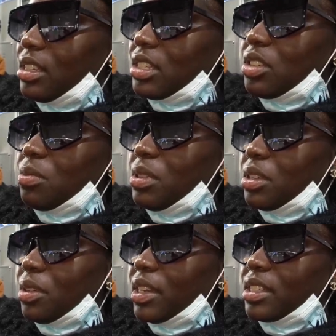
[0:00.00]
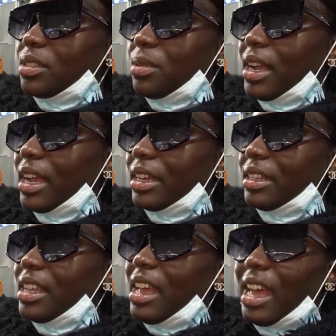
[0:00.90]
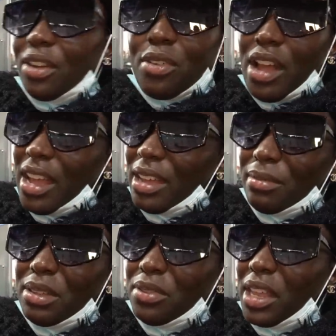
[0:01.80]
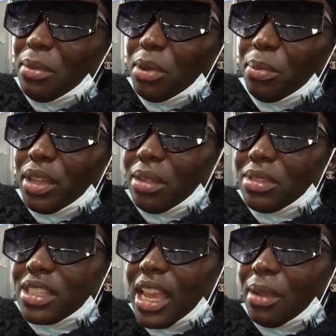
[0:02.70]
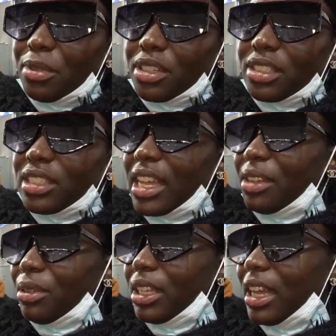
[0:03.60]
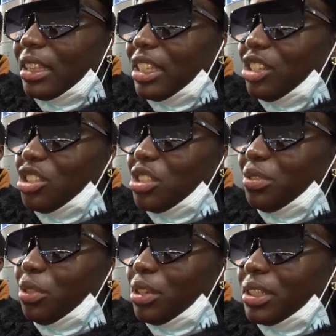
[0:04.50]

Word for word: it's gonna be crazy ride. I don't know how I'm even able to pick up this camera because I ain't really got the energy for